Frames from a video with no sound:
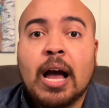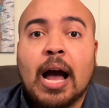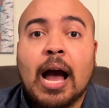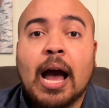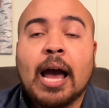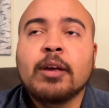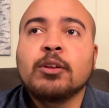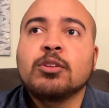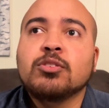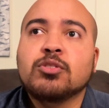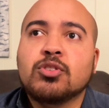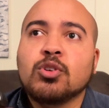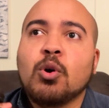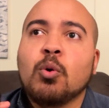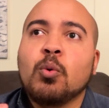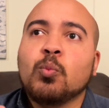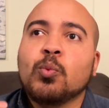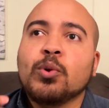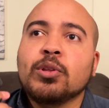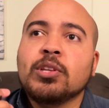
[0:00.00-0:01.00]
I
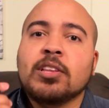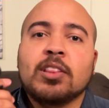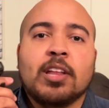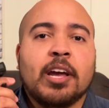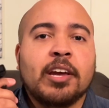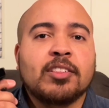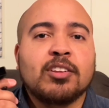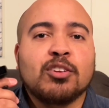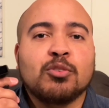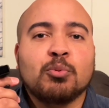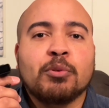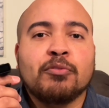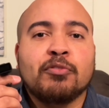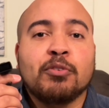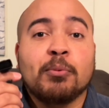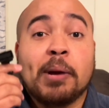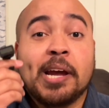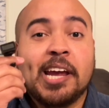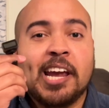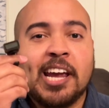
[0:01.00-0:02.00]
don't really like this one for
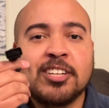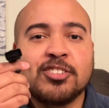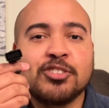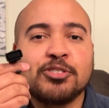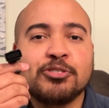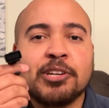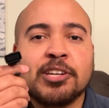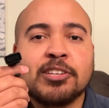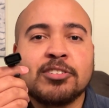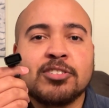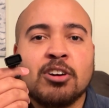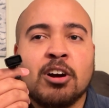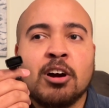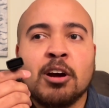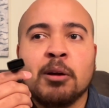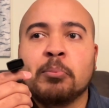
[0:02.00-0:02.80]
my 8-string guitar,